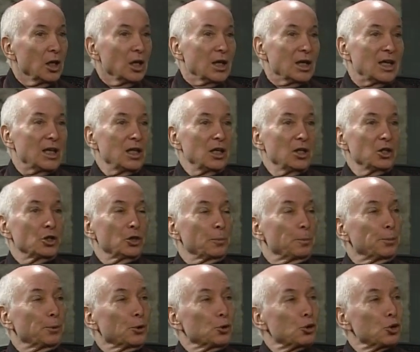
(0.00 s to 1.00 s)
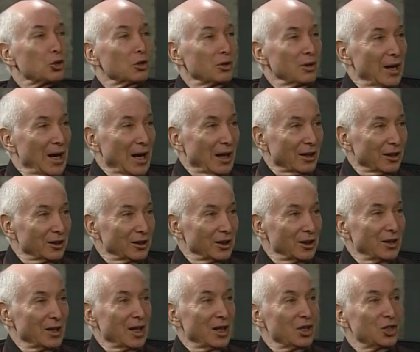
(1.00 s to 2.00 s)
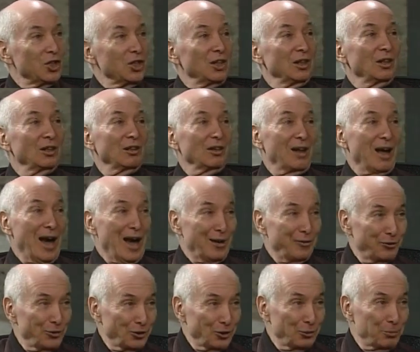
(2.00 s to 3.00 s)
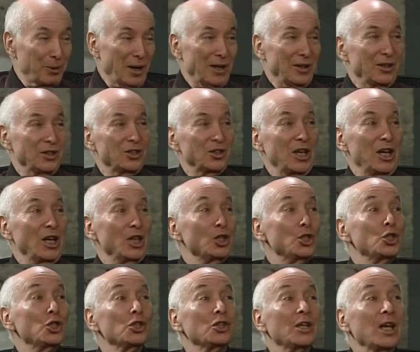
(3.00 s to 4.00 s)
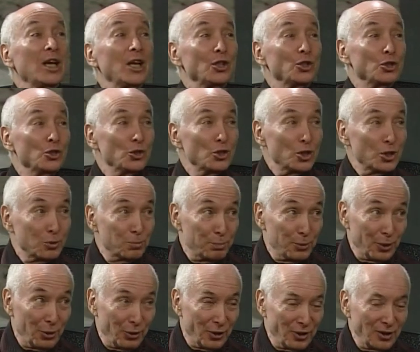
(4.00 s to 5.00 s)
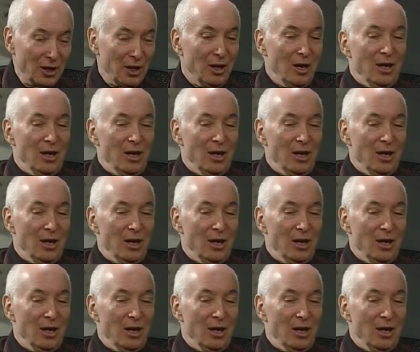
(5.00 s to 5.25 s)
He is the personality that is enlivened by this ancient, ancient spirit